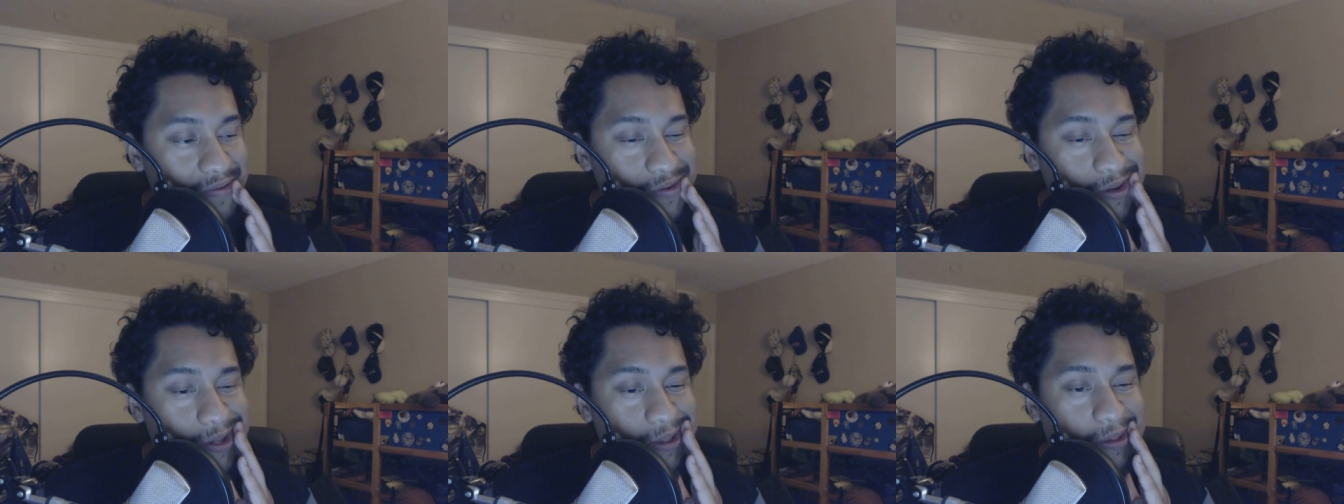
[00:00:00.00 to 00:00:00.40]

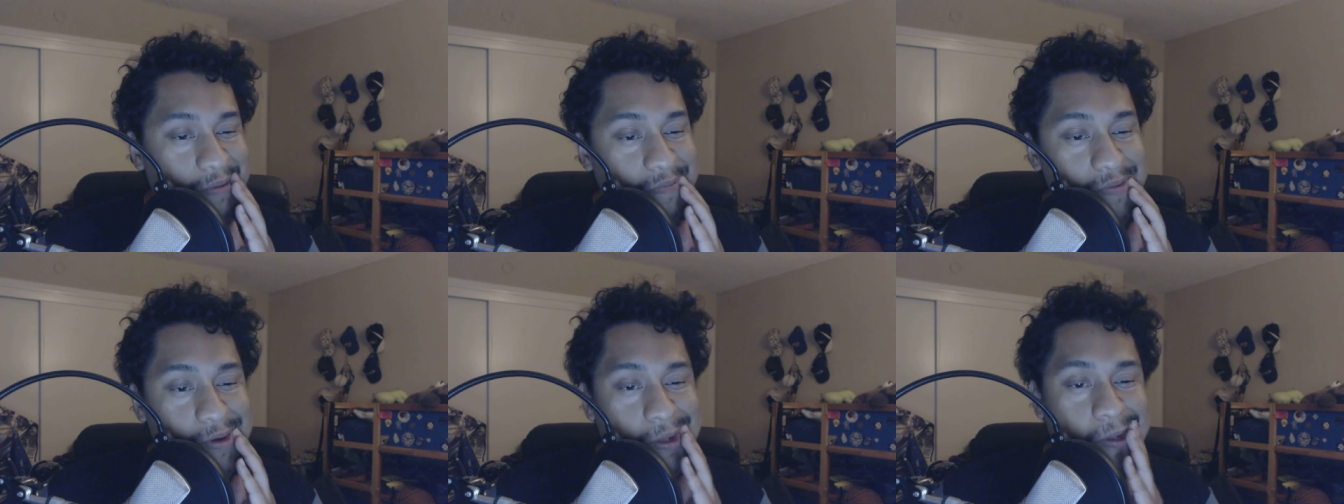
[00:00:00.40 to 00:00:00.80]
If you can,
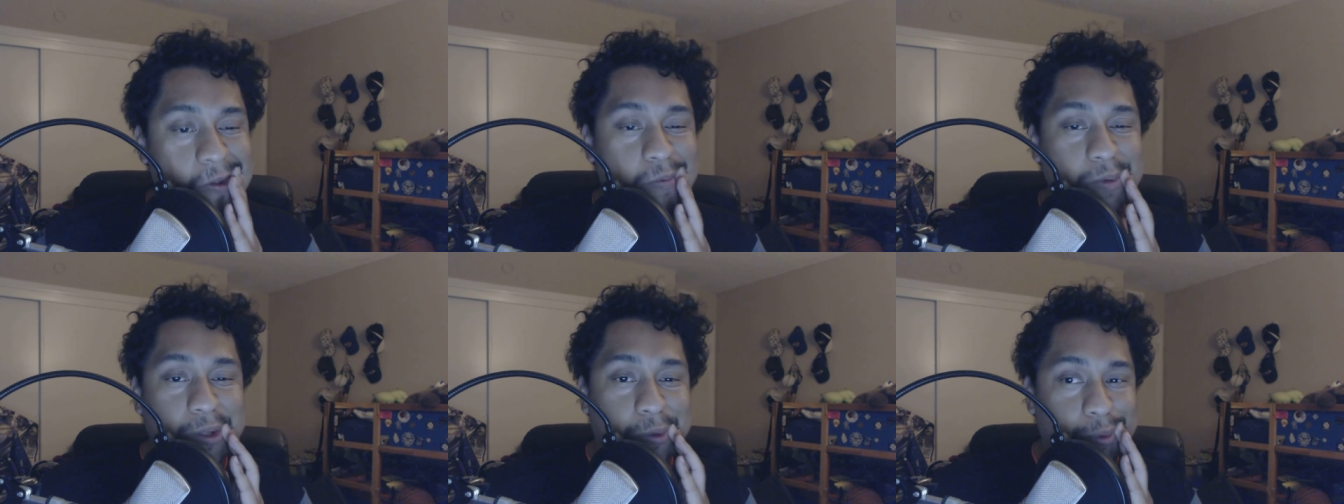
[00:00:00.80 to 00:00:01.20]
if you can
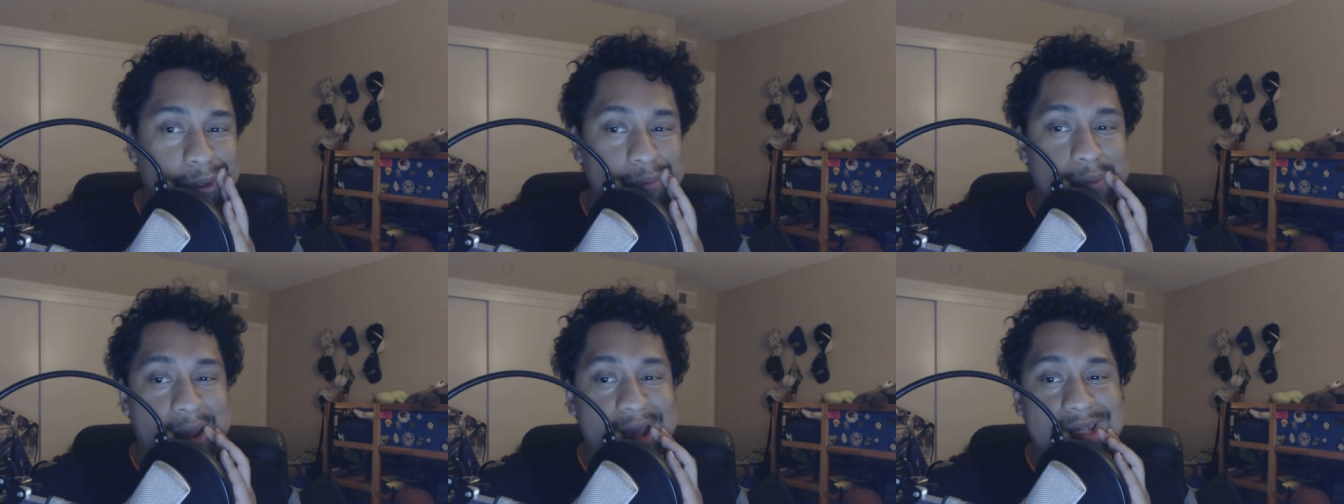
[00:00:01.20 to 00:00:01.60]
throw me
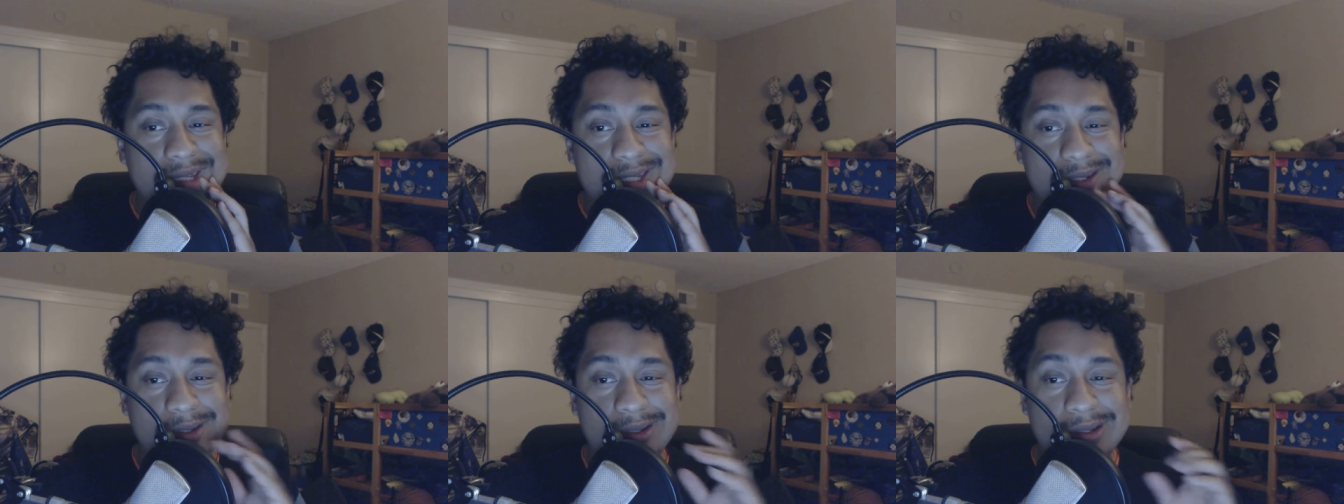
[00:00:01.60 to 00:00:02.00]
three
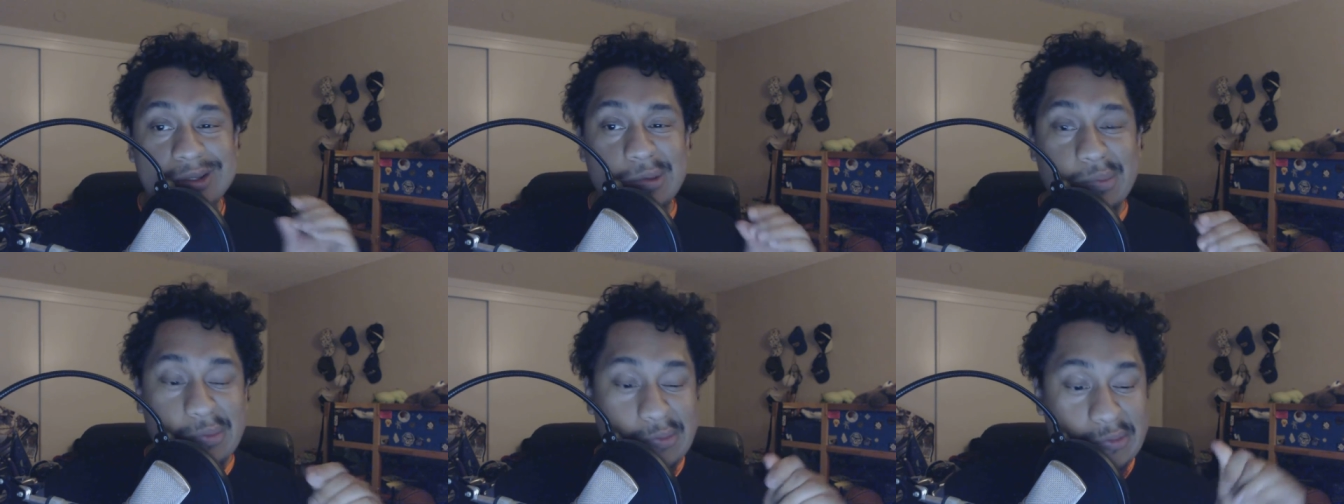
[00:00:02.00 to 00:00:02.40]
passes to the
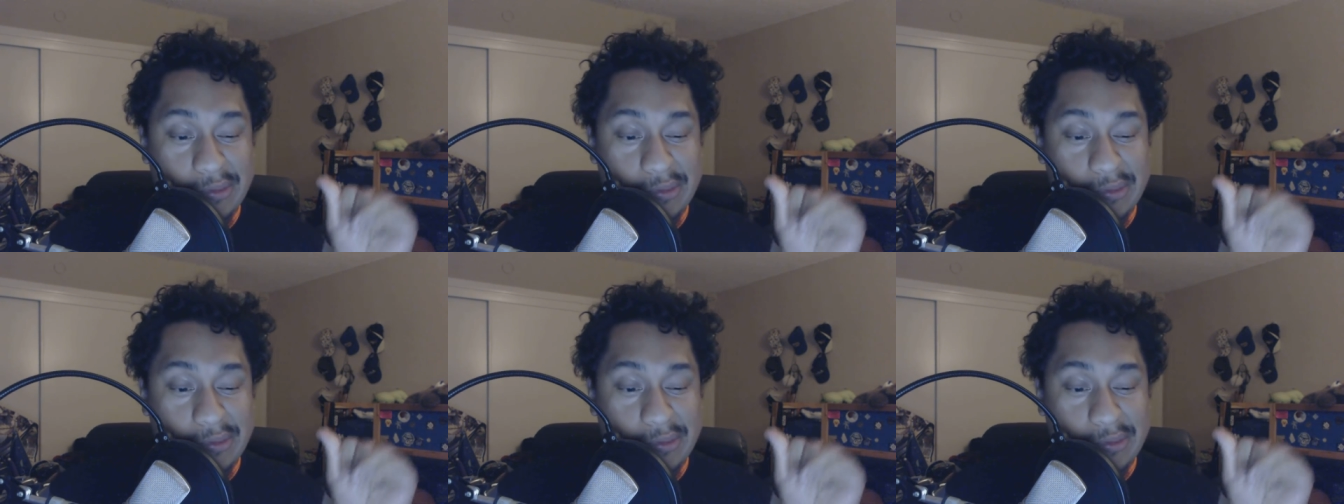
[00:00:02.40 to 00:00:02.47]
Super